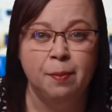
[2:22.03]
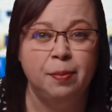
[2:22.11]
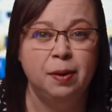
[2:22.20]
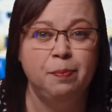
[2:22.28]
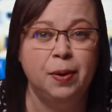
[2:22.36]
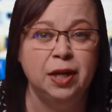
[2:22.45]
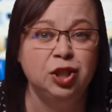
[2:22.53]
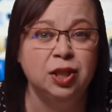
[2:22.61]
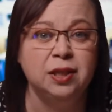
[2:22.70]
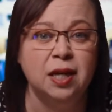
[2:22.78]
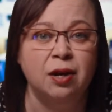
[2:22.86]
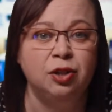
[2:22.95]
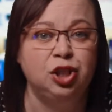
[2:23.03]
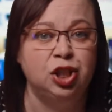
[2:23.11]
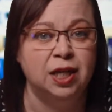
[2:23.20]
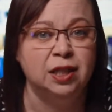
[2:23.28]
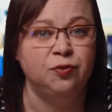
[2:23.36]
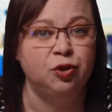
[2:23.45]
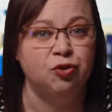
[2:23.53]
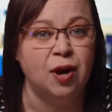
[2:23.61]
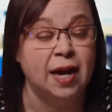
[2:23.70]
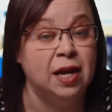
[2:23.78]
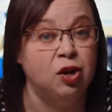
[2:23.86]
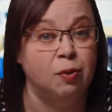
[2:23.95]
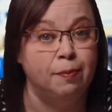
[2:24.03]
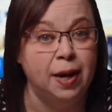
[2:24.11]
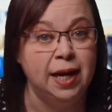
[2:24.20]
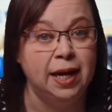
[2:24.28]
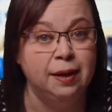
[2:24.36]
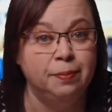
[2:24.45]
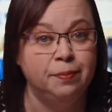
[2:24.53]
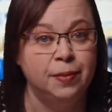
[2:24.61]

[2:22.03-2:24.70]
But budgets aren't just for tracking your money.